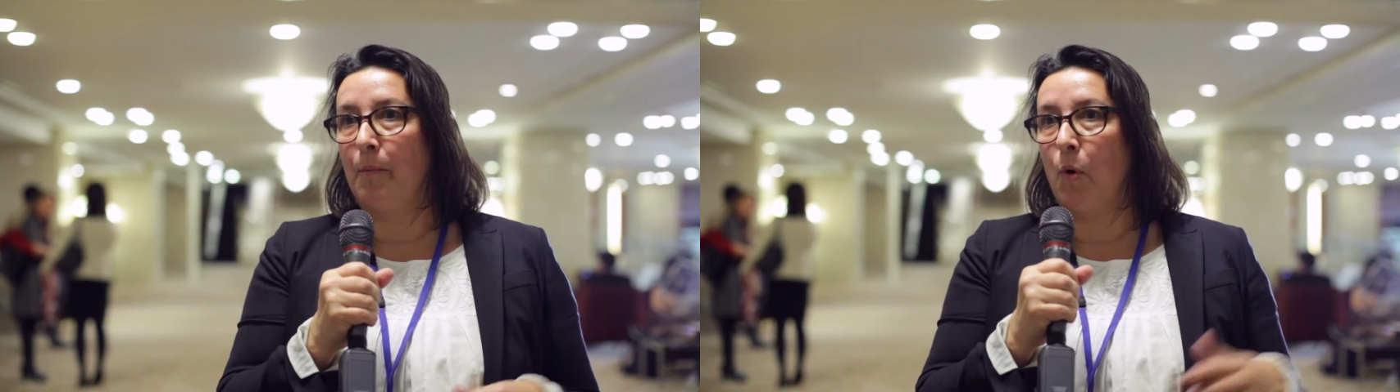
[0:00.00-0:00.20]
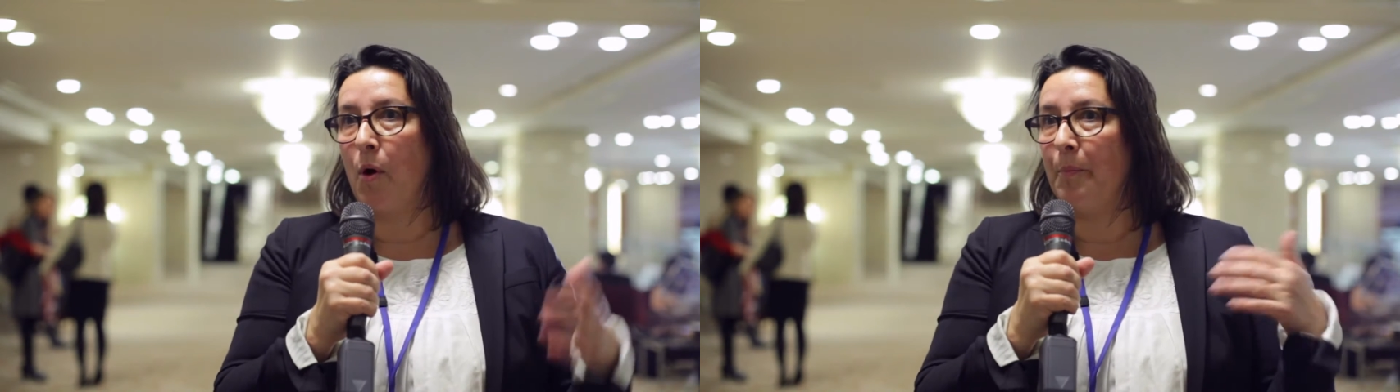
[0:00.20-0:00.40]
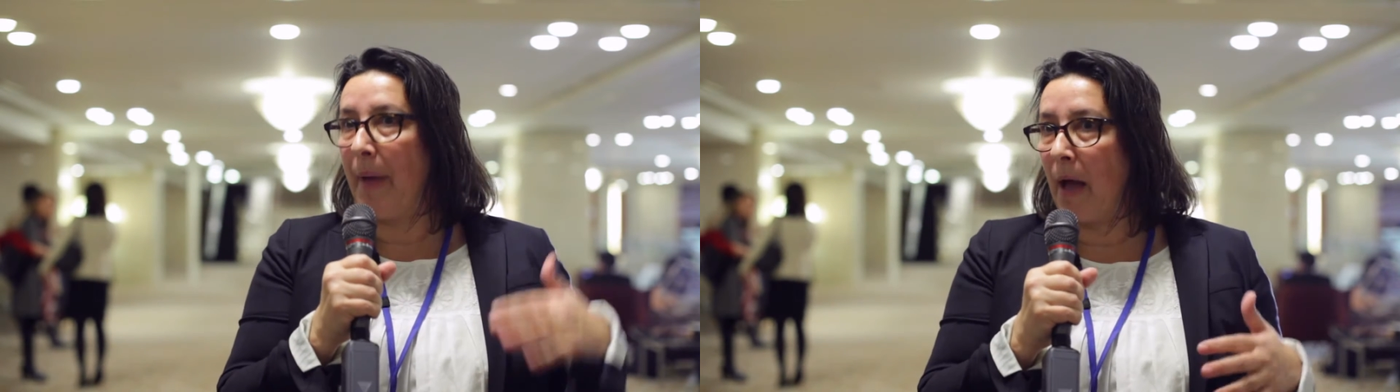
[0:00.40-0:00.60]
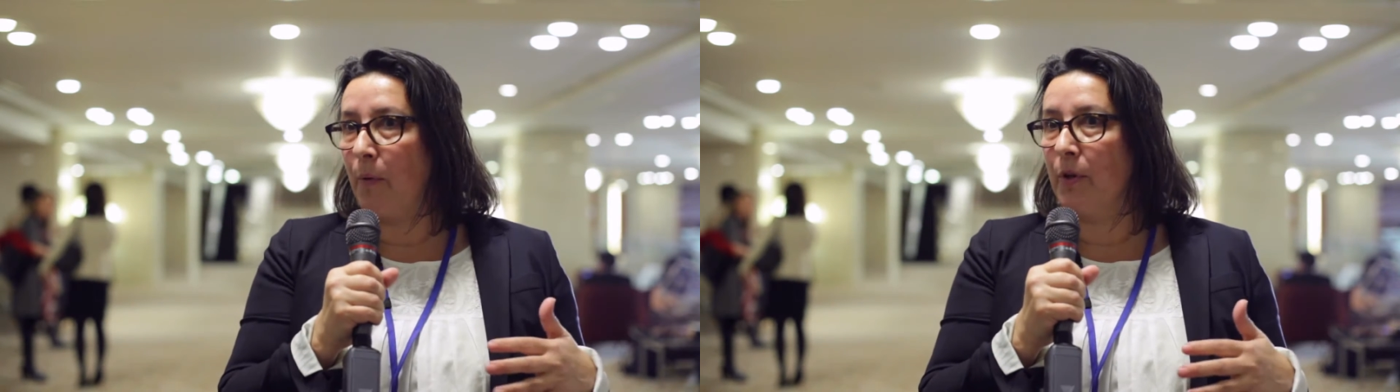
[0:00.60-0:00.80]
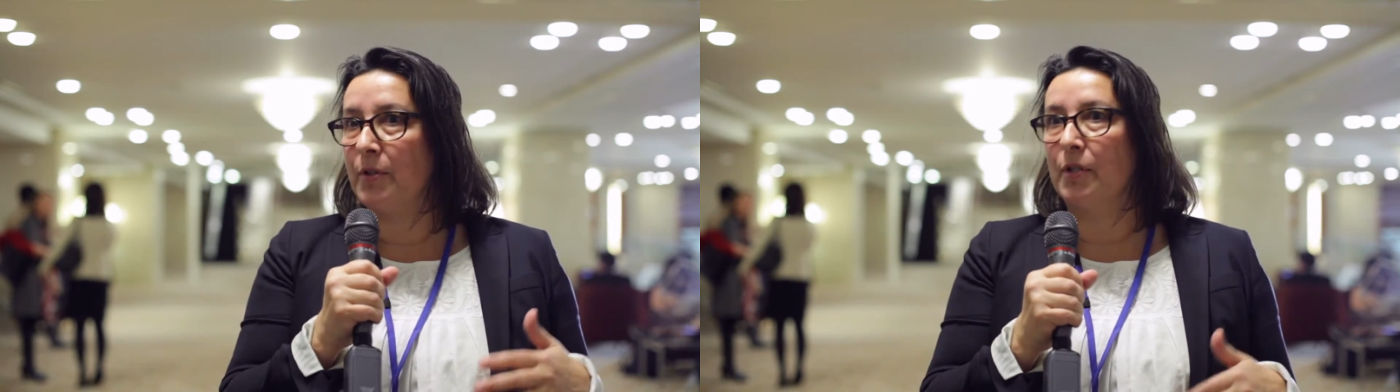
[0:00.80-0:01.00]
more
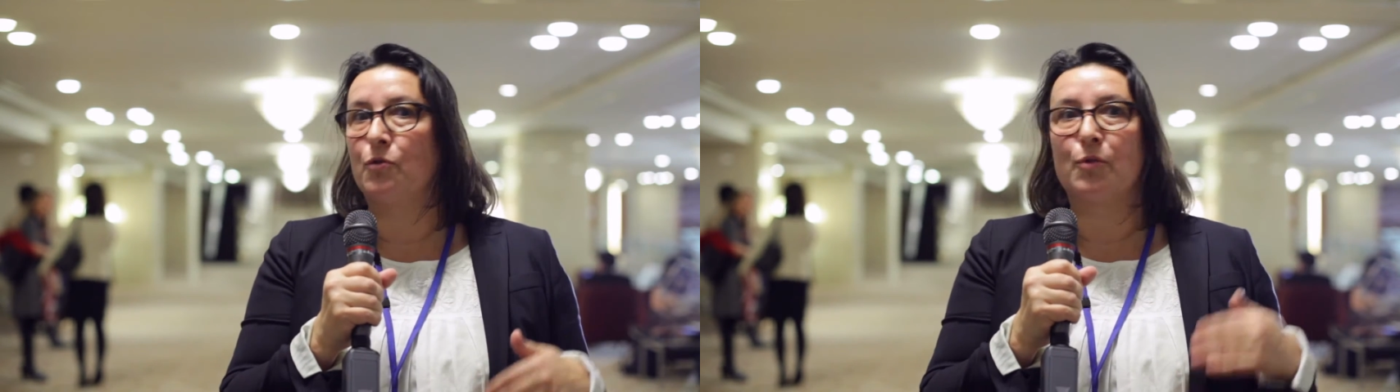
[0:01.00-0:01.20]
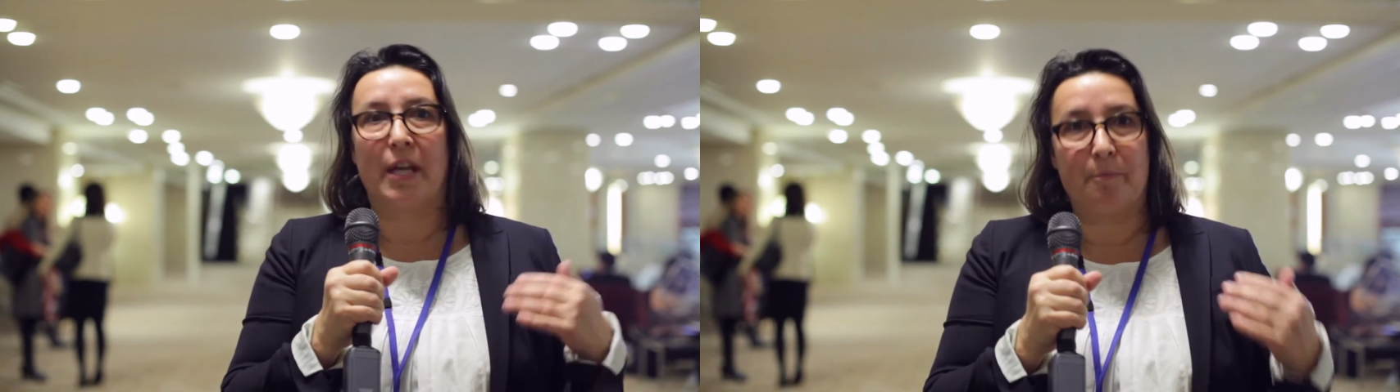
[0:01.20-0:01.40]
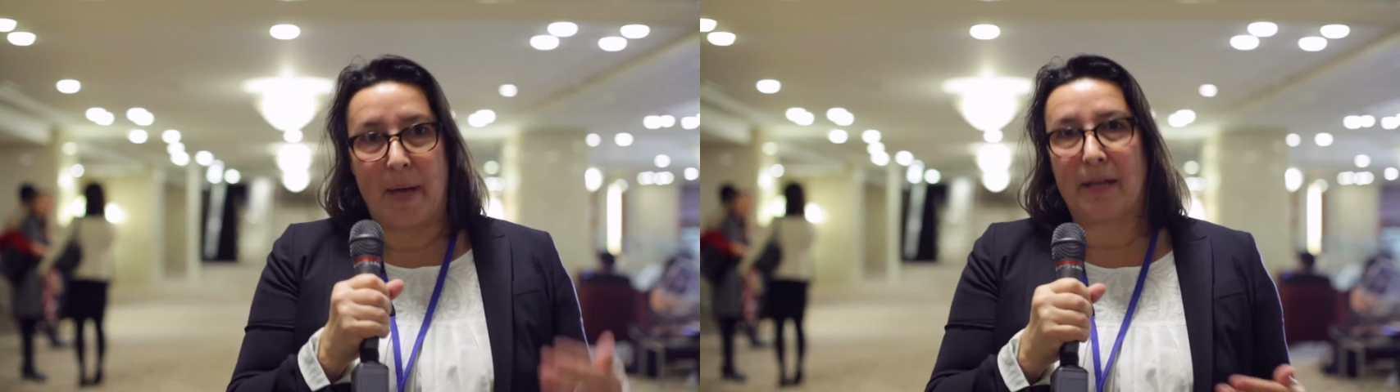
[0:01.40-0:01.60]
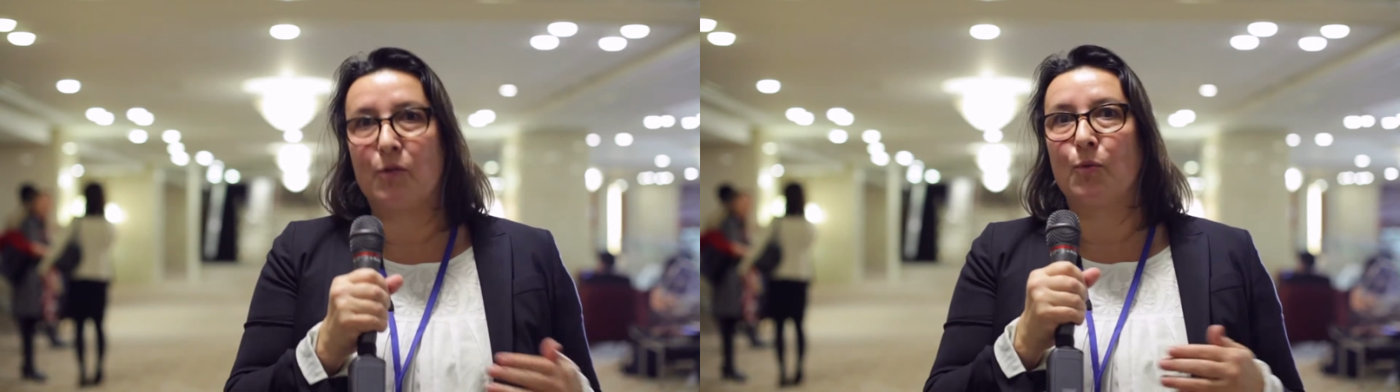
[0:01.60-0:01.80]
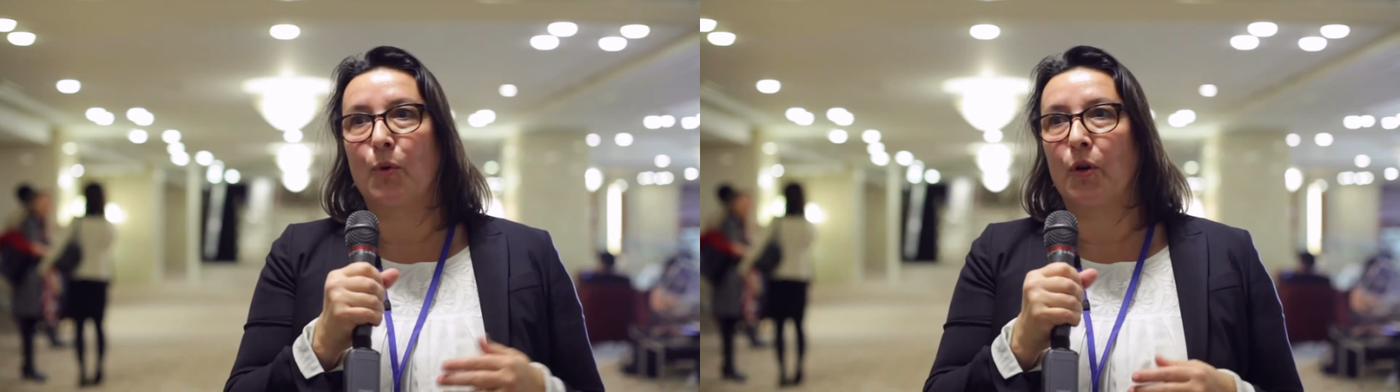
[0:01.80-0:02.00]
empowered and to get back
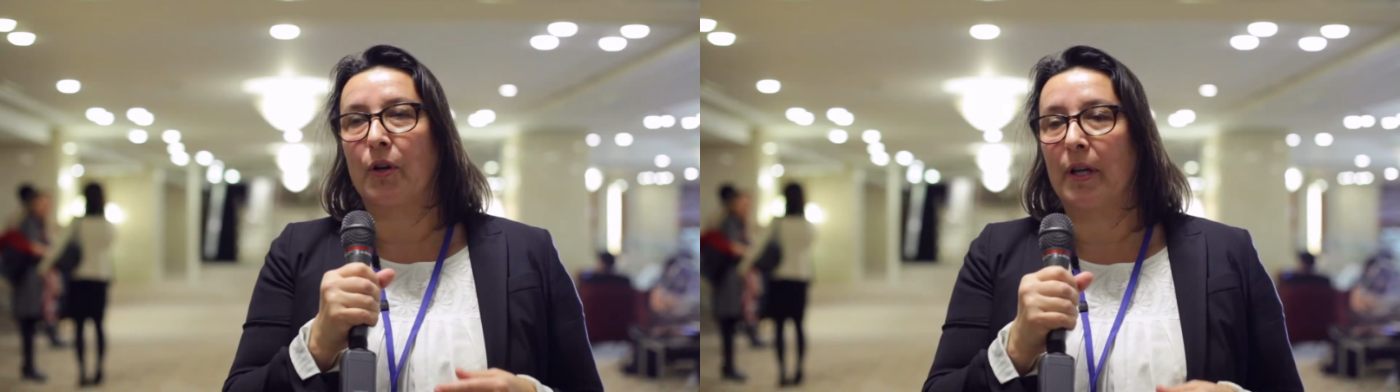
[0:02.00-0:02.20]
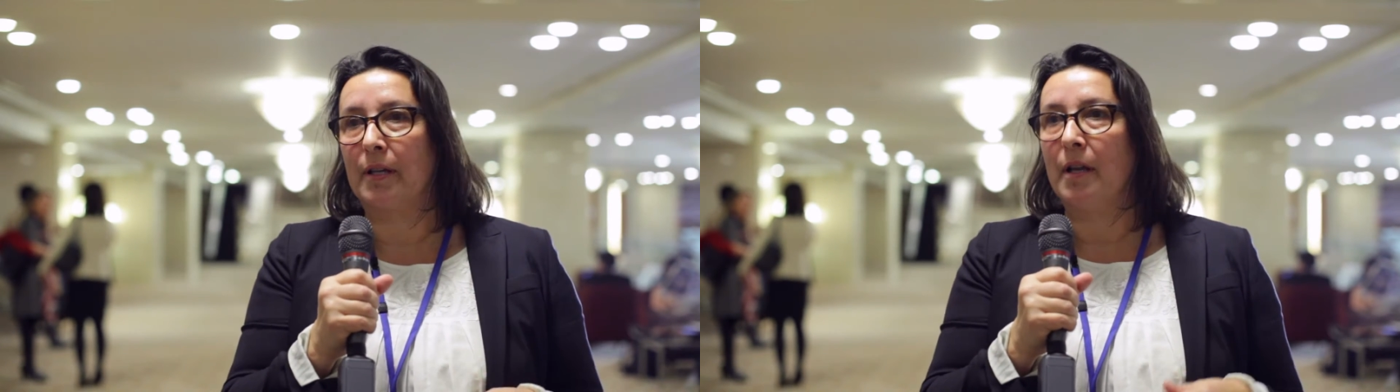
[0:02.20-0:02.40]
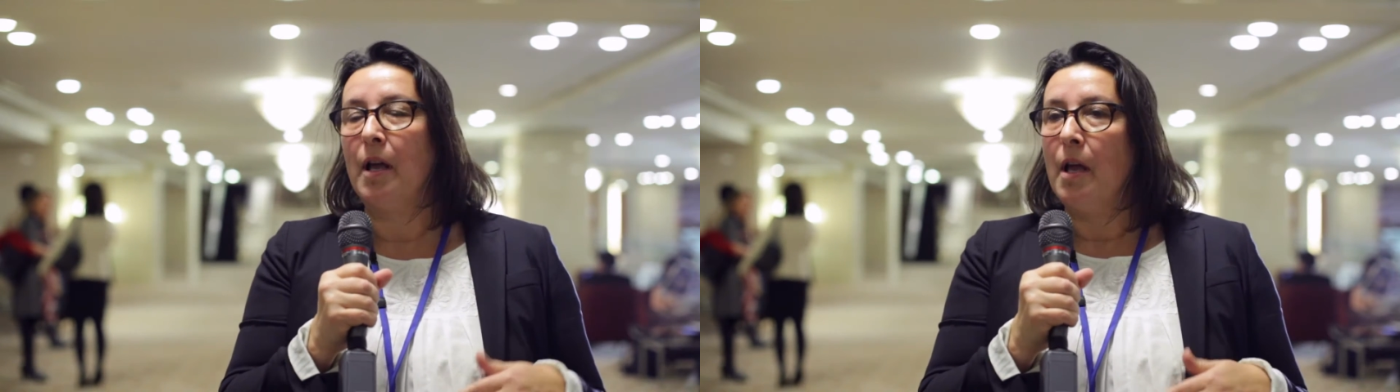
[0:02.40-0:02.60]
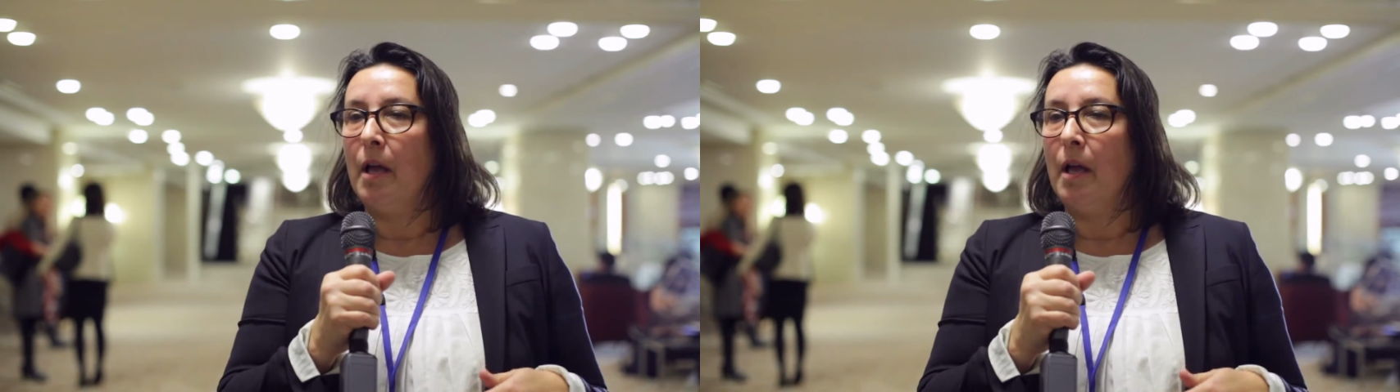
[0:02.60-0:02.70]
to work and